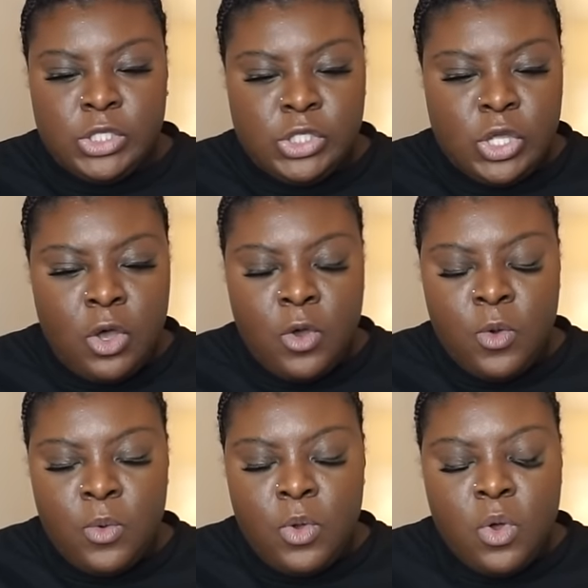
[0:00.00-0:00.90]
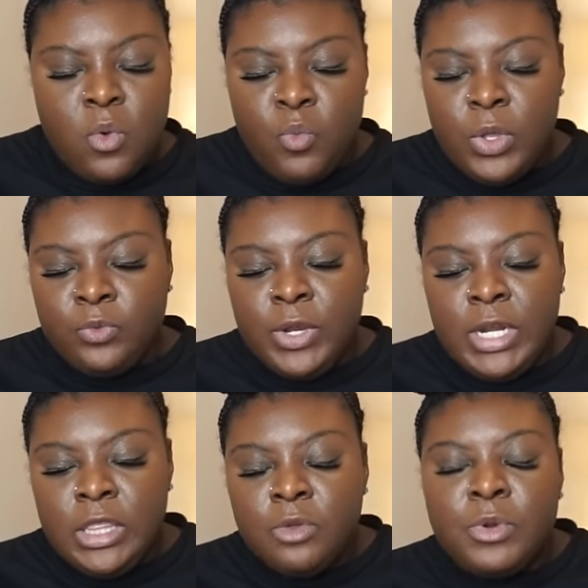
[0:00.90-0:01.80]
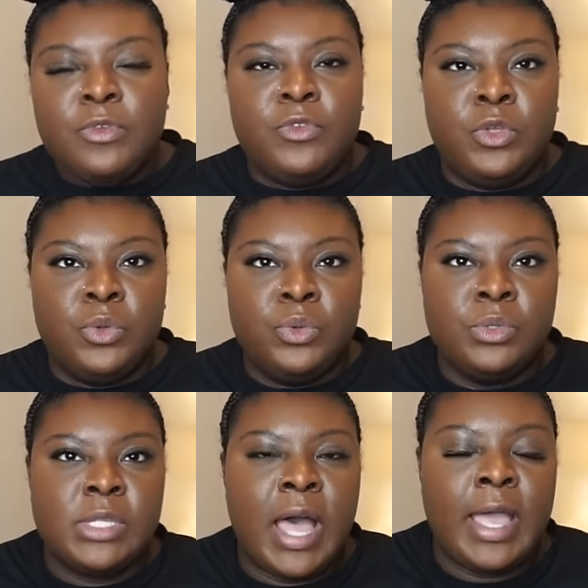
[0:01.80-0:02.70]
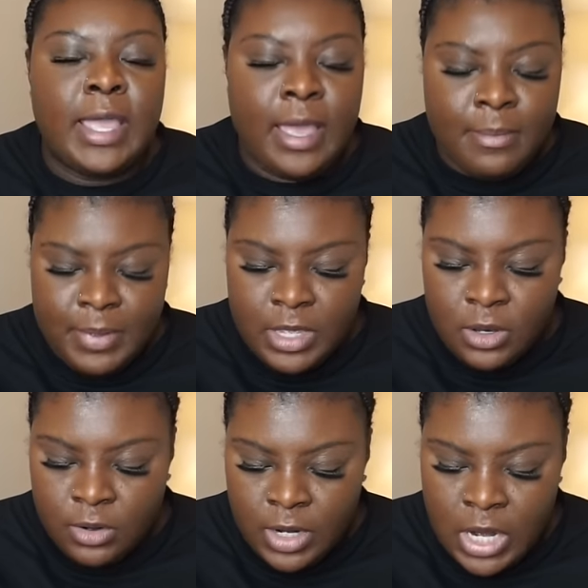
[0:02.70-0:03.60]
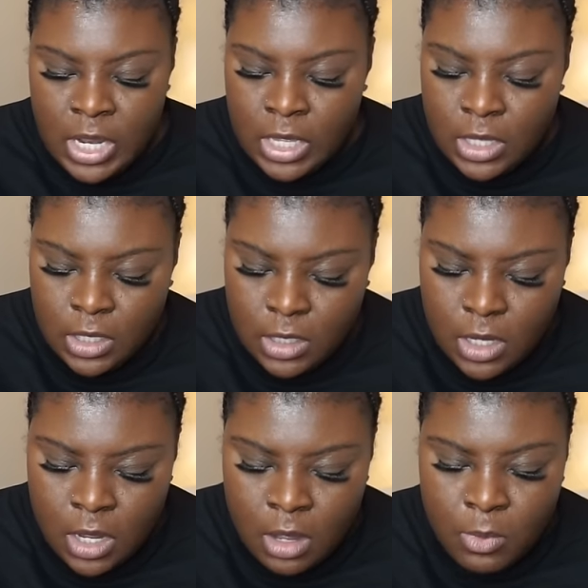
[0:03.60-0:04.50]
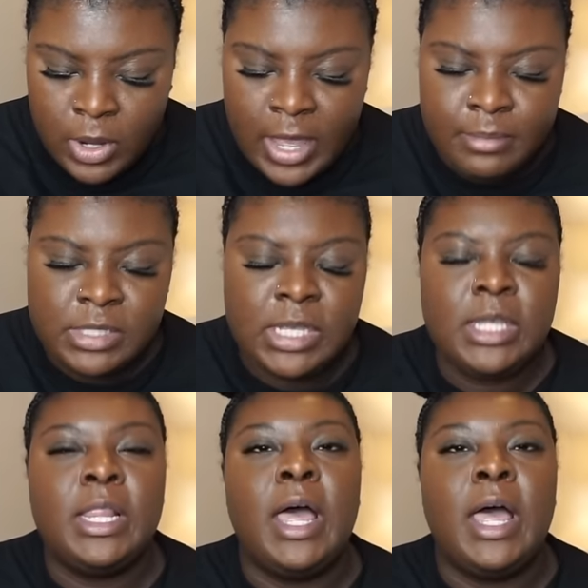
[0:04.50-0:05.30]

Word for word: So when reading the reviews, I kept hearing or kept seeing